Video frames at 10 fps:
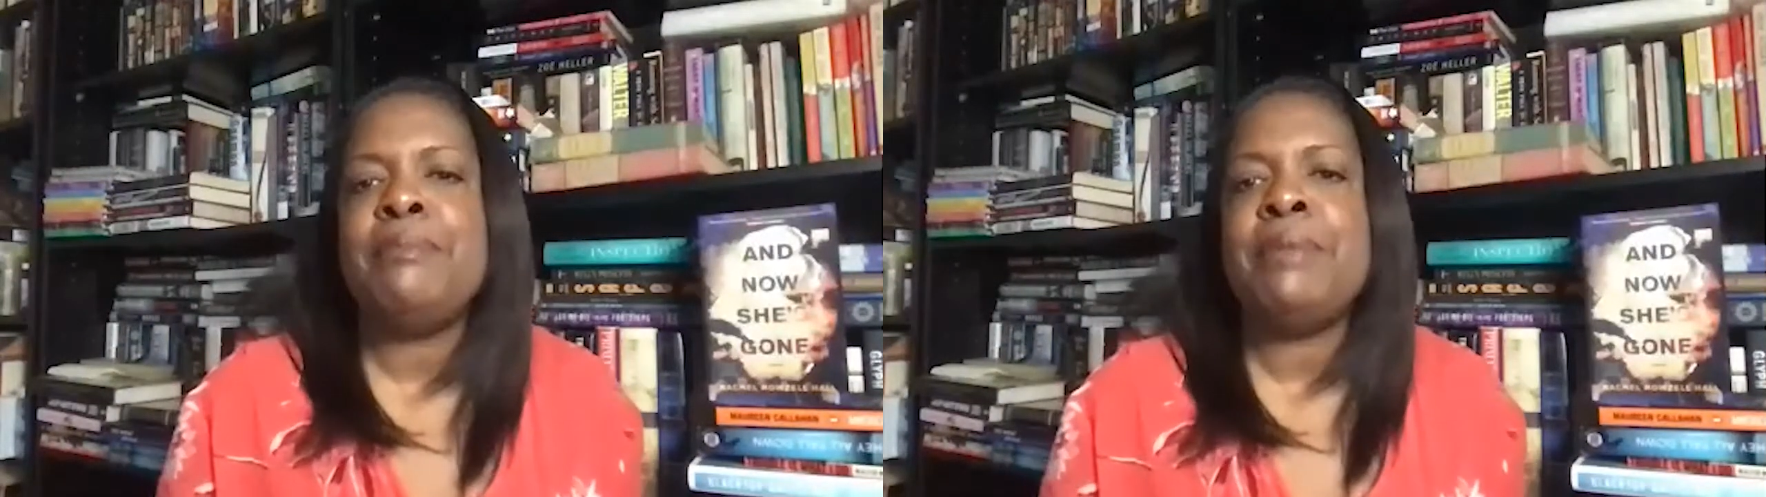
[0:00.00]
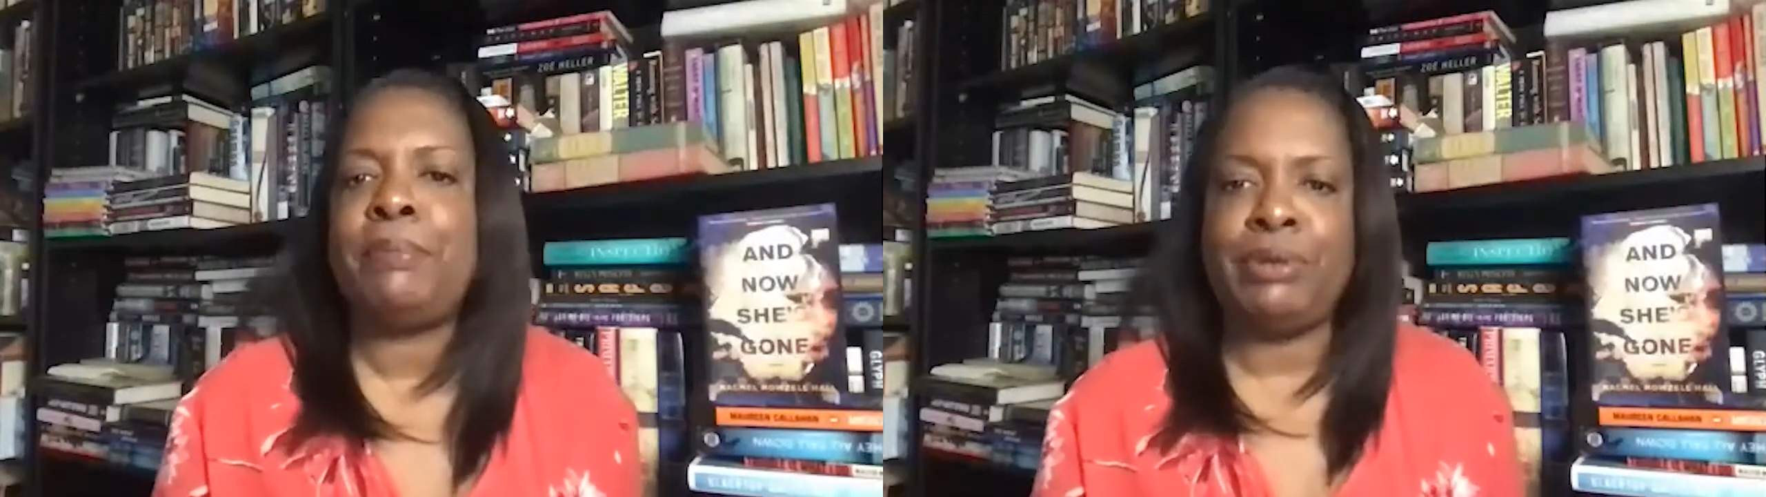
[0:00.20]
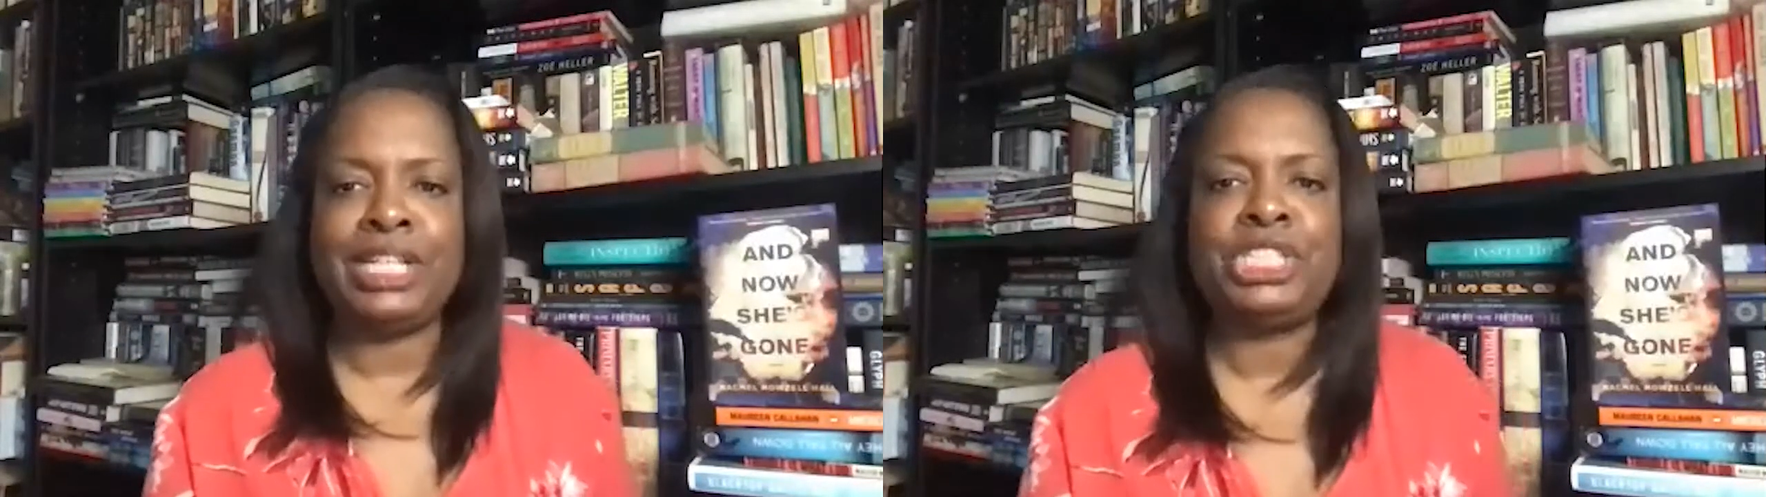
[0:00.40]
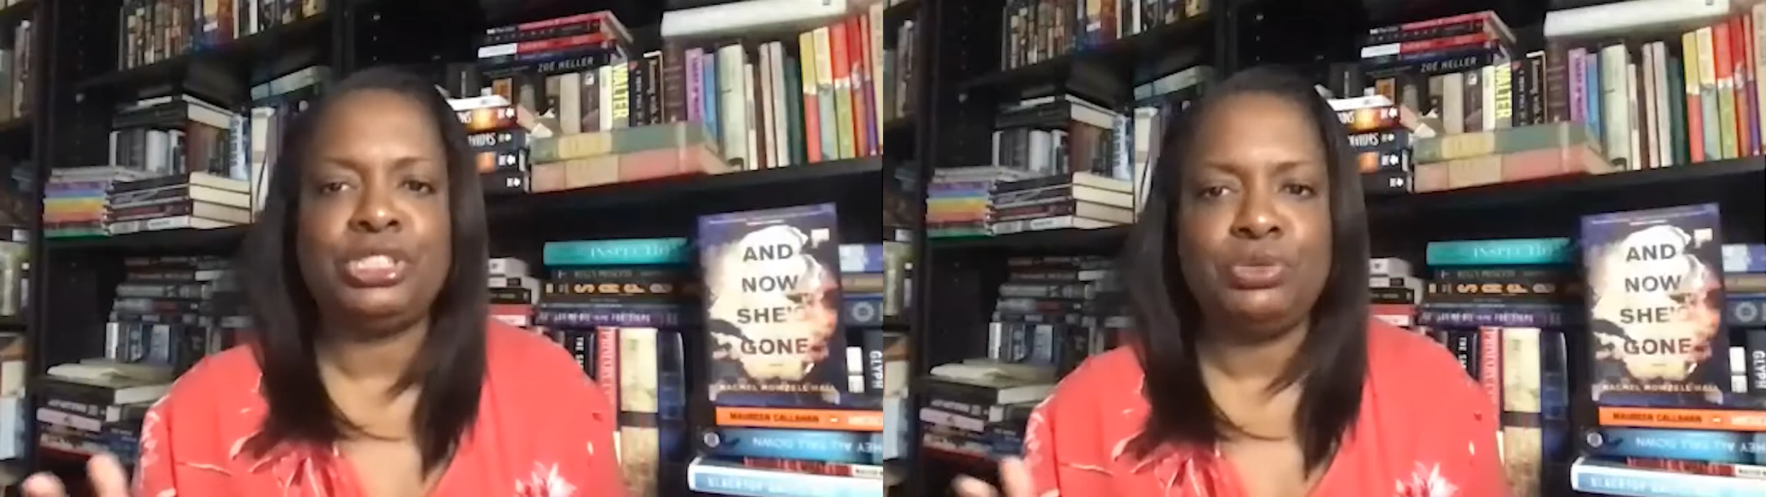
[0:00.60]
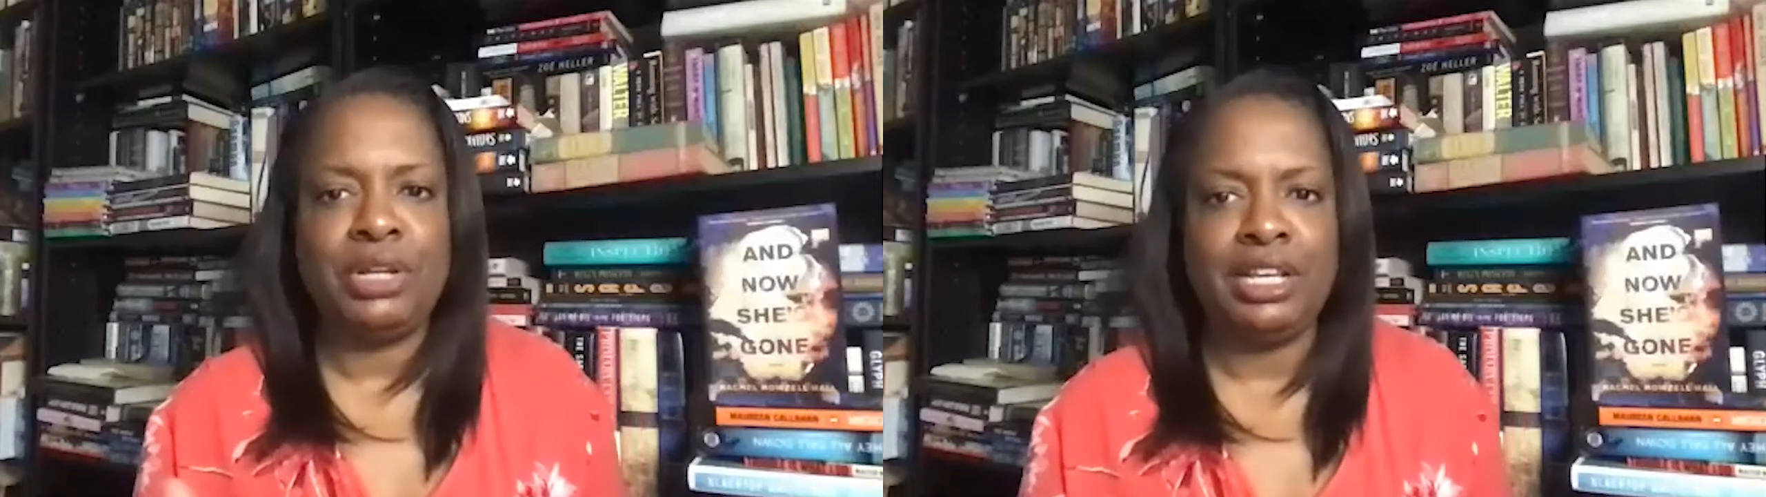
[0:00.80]
not
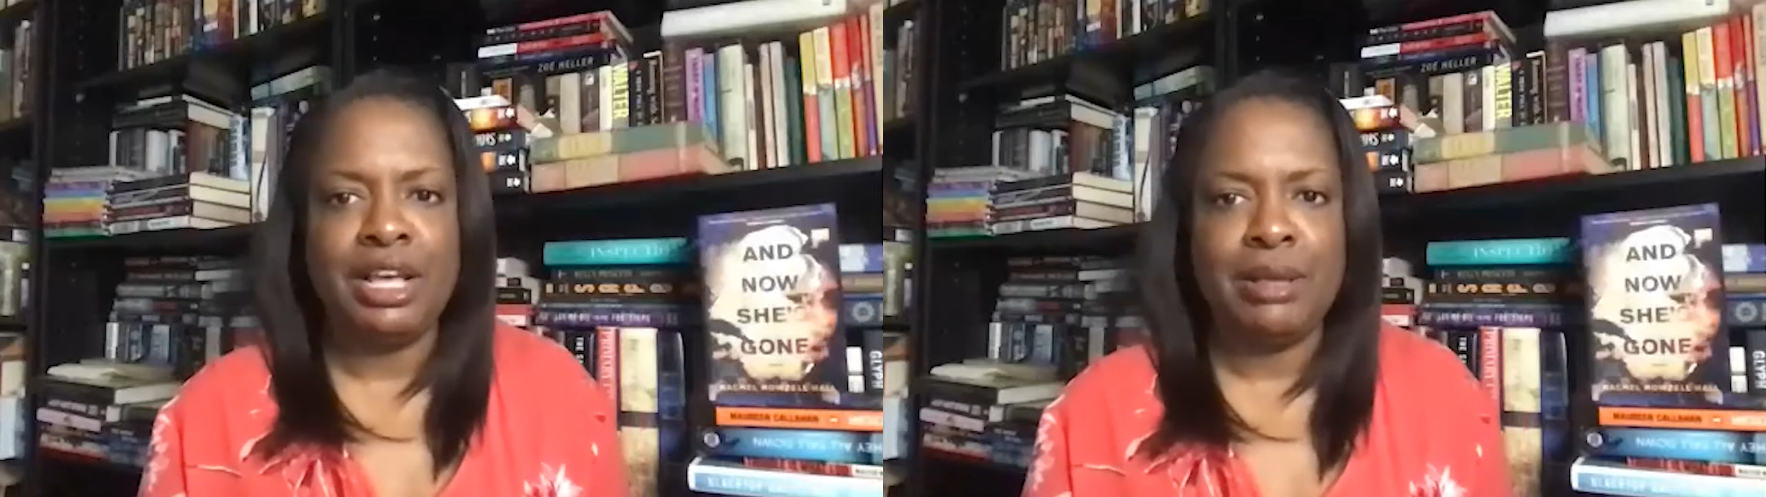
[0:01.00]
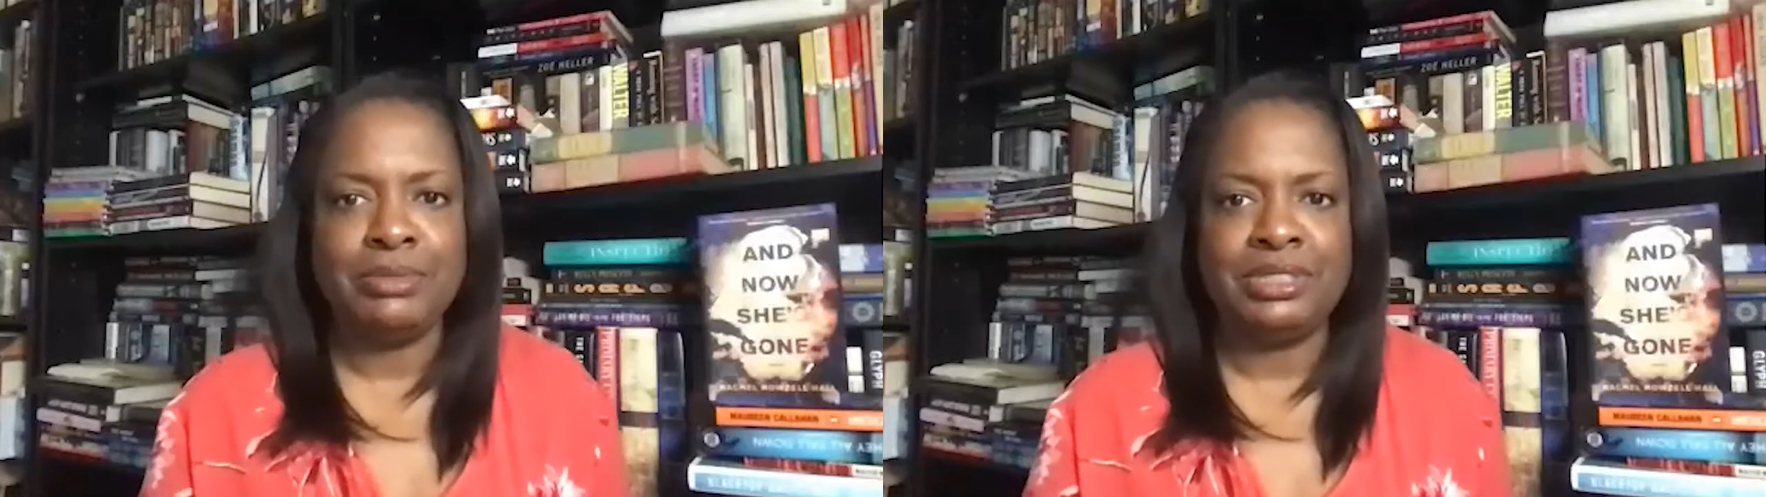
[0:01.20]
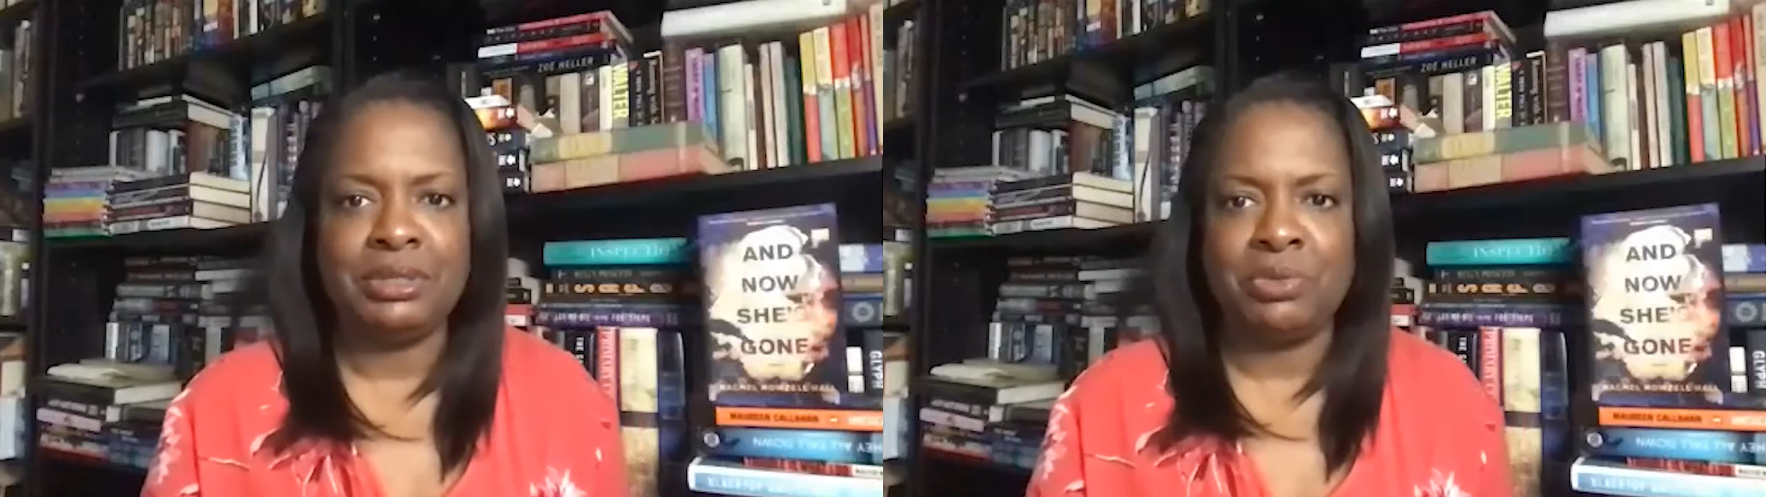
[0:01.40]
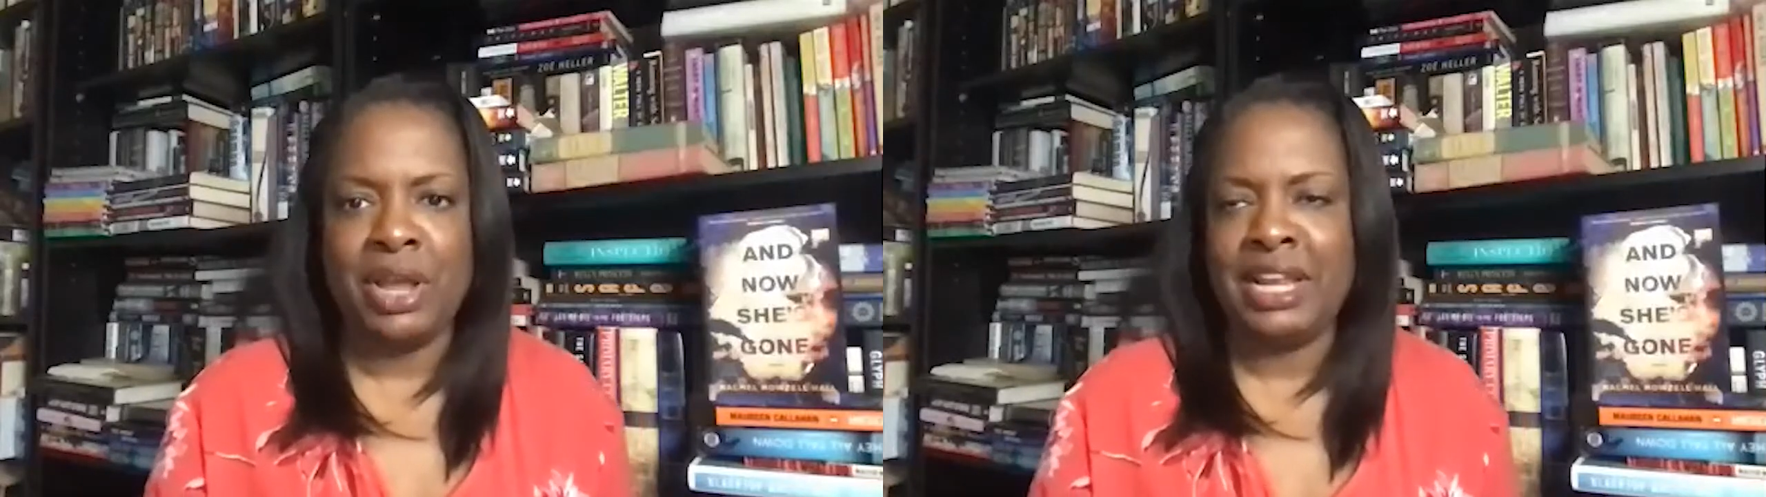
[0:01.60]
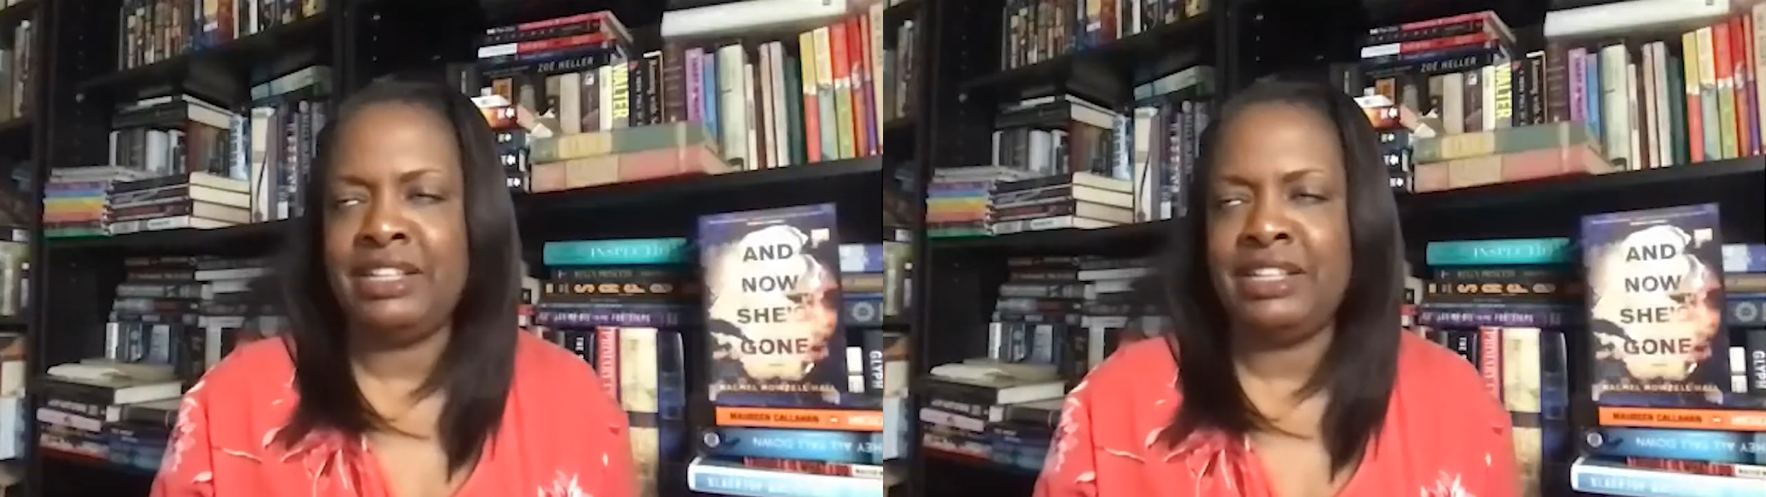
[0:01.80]
precious when it comes to writing.